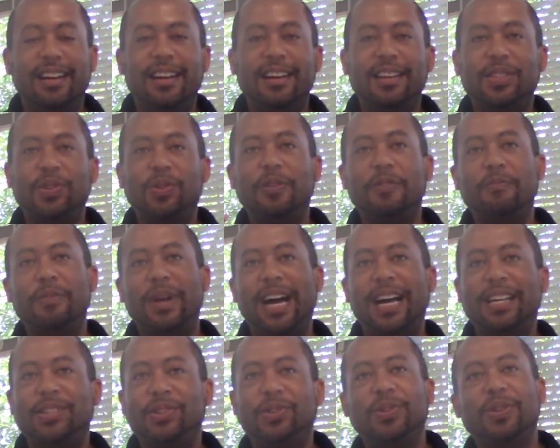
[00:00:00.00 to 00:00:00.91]
sort of
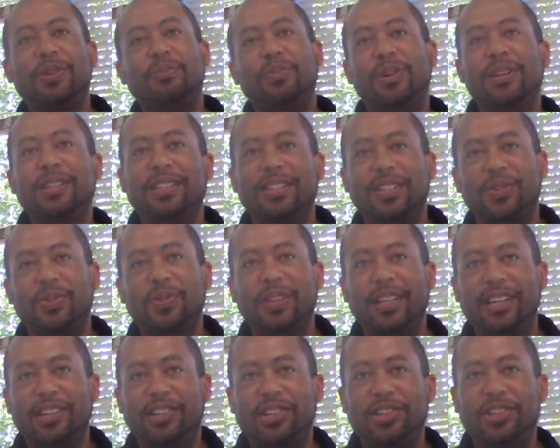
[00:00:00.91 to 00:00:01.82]
master and apprentice
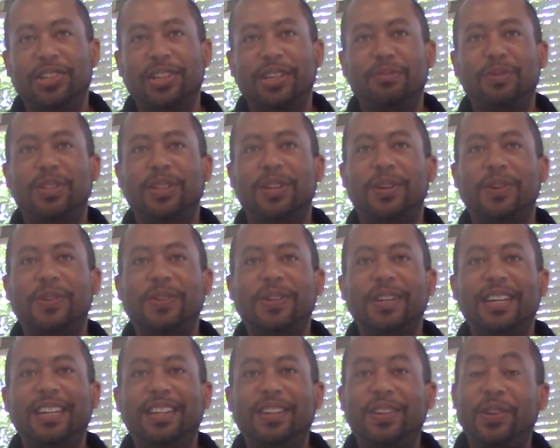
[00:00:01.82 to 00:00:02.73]
relationship. So
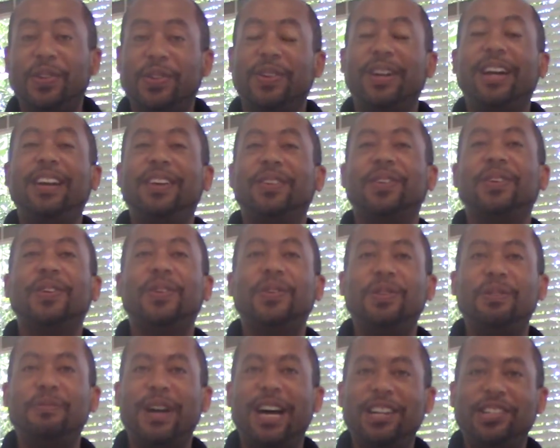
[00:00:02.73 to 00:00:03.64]
you create your
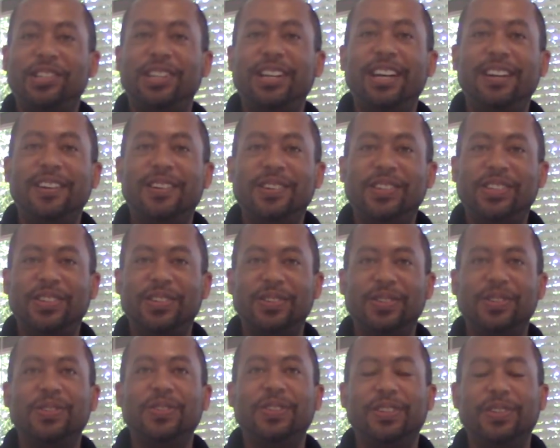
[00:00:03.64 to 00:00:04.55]
own Imaginators, your
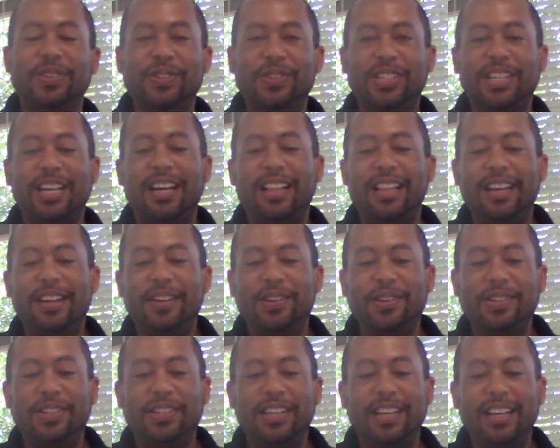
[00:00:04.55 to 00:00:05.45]
new
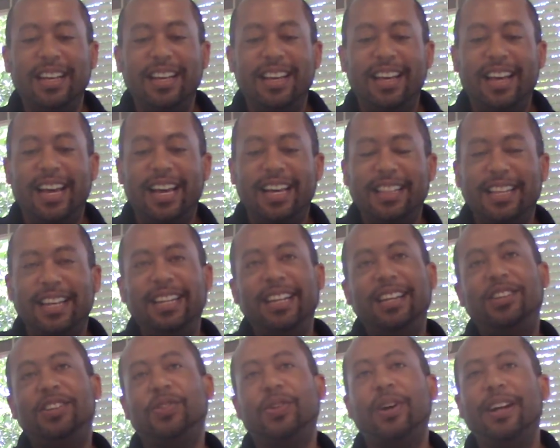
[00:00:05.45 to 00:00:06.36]
Skylanders, and they
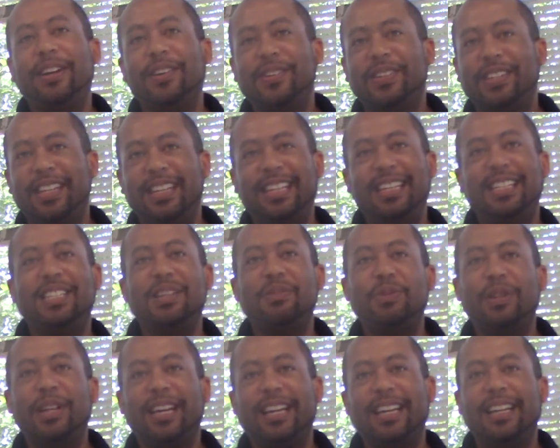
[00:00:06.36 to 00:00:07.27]
need trainers. They need
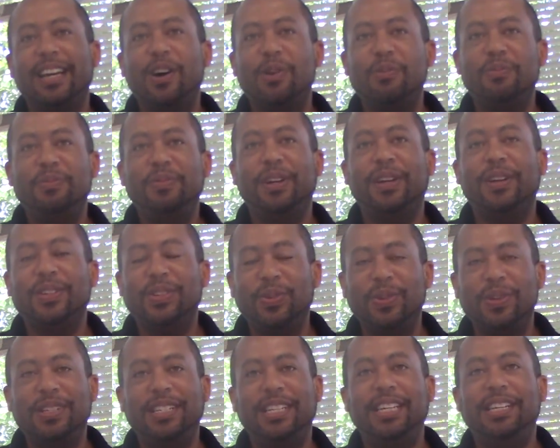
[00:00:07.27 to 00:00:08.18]
someone that can help,
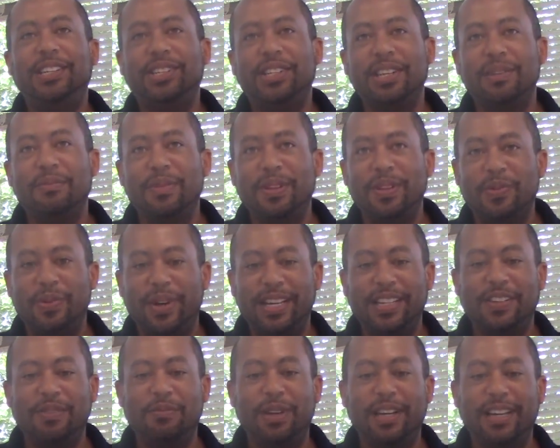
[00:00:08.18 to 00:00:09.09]
sort of teach them in the
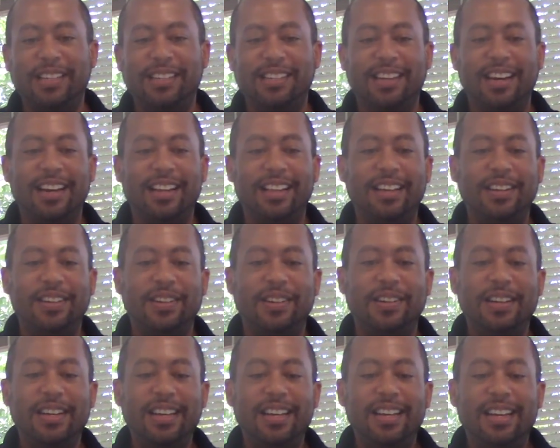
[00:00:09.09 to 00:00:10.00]
ways of being a Skylander.
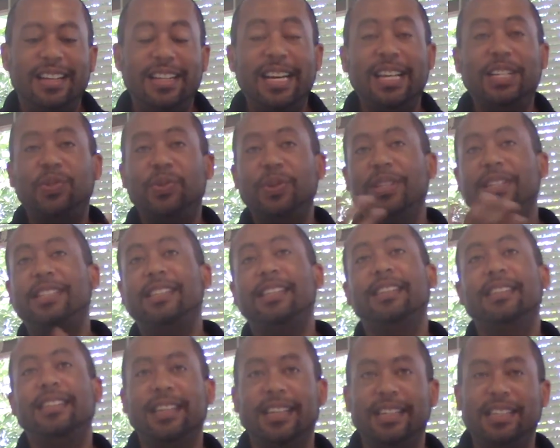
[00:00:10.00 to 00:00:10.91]
And that's where the
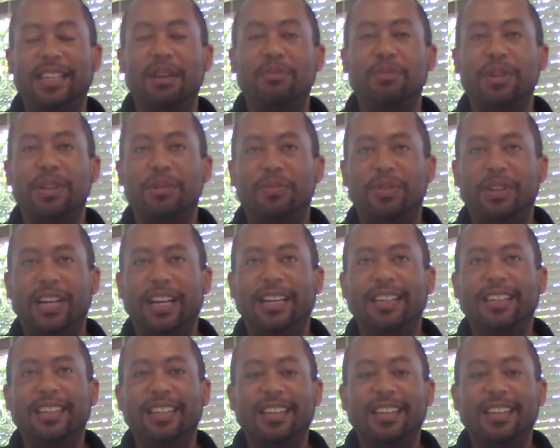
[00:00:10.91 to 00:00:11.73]
senseis come into play.